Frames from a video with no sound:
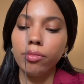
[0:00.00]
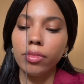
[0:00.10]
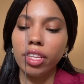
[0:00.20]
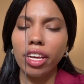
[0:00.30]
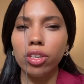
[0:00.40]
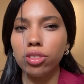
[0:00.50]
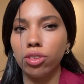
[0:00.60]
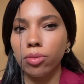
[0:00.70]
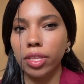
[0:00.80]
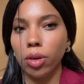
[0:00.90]

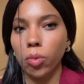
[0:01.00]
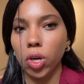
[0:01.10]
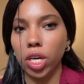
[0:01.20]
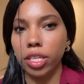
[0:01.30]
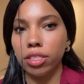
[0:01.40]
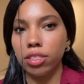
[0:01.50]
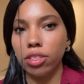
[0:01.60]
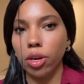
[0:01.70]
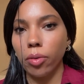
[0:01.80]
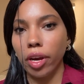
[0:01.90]
what they want,
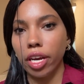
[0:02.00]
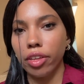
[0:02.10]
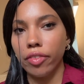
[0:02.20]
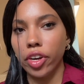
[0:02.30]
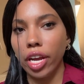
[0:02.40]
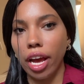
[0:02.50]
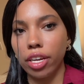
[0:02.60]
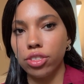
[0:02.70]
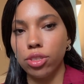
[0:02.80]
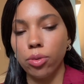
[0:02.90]
okay? They're very
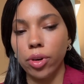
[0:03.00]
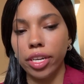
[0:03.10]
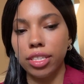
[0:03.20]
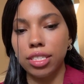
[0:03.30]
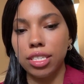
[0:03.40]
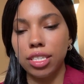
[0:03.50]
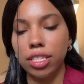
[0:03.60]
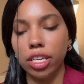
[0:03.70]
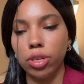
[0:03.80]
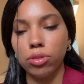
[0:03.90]
action-oriented. They
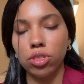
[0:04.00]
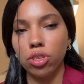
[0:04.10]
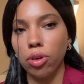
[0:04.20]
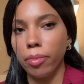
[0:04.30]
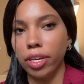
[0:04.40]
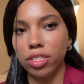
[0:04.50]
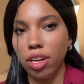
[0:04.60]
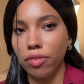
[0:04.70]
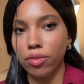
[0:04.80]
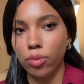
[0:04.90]
don't just go based off
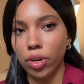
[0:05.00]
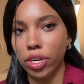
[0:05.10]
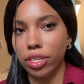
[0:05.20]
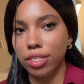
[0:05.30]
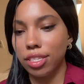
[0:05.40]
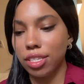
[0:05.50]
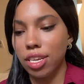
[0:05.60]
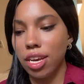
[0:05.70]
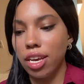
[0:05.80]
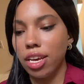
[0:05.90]
of words.
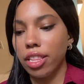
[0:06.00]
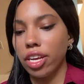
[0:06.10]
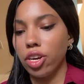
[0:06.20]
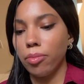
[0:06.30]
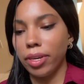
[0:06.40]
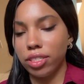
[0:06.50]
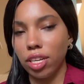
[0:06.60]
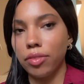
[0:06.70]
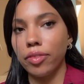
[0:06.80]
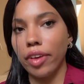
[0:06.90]
They go based off
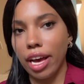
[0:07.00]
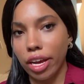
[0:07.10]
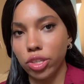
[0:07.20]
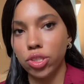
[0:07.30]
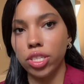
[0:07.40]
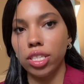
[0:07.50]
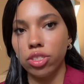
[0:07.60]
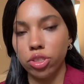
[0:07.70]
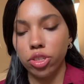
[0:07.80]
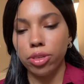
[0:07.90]
of action.
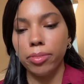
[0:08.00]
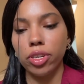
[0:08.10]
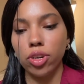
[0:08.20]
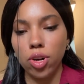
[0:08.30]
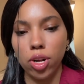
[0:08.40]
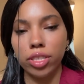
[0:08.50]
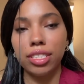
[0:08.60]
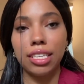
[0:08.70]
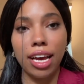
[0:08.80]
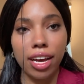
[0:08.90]
So you're being called
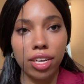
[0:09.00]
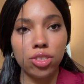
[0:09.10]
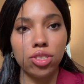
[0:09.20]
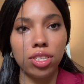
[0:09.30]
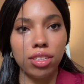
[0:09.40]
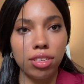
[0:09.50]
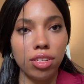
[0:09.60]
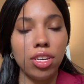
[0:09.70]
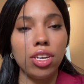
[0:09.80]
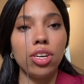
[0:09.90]
to action.
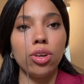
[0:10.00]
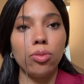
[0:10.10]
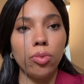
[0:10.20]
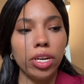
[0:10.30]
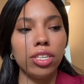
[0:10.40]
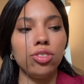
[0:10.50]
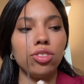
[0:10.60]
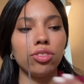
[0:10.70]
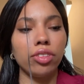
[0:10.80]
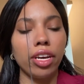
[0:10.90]
What in your
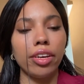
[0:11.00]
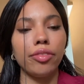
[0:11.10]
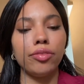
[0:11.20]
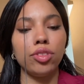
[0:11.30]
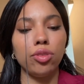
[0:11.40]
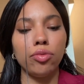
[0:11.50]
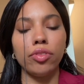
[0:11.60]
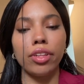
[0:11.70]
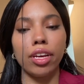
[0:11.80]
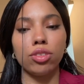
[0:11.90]
life do you feel
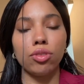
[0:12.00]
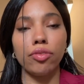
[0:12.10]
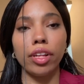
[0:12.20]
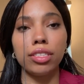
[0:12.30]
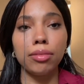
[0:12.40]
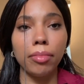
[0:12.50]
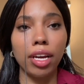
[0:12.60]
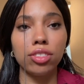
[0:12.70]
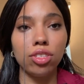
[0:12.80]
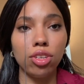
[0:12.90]
like is reflecting back
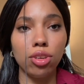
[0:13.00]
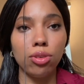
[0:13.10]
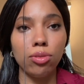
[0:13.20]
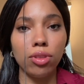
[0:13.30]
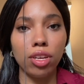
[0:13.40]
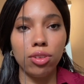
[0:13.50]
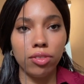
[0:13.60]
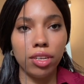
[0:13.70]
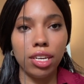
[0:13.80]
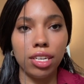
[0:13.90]
to you that you
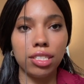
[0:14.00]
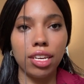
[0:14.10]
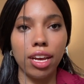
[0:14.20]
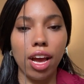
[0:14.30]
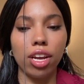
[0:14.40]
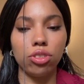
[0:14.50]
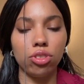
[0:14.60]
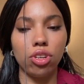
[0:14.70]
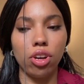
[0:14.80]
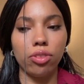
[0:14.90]
need to take action
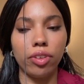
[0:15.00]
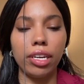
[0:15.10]
on right